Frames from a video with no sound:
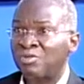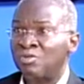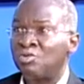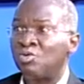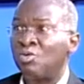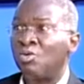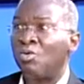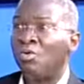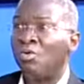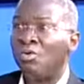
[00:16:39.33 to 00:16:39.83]

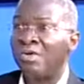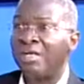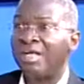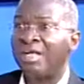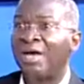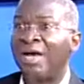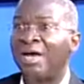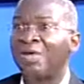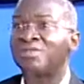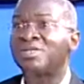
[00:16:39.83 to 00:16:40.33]
to own a
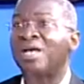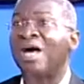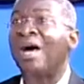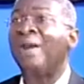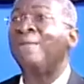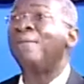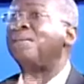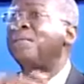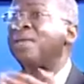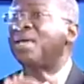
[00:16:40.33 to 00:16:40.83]
house
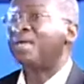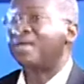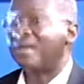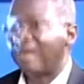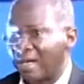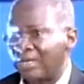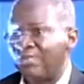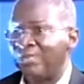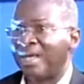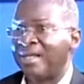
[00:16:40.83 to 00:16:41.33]
and pay
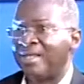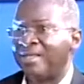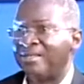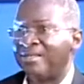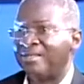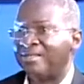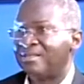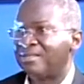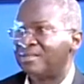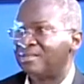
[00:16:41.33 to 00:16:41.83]
gradually.
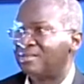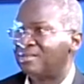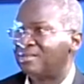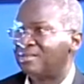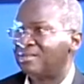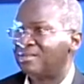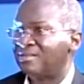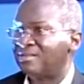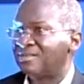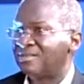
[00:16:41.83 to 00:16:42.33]

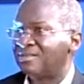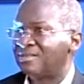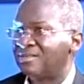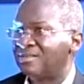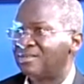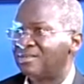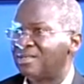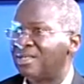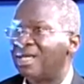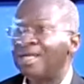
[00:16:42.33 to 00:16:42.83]

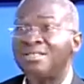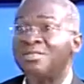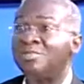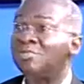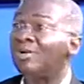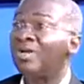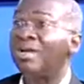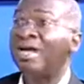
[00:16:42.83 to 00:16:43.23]
That is what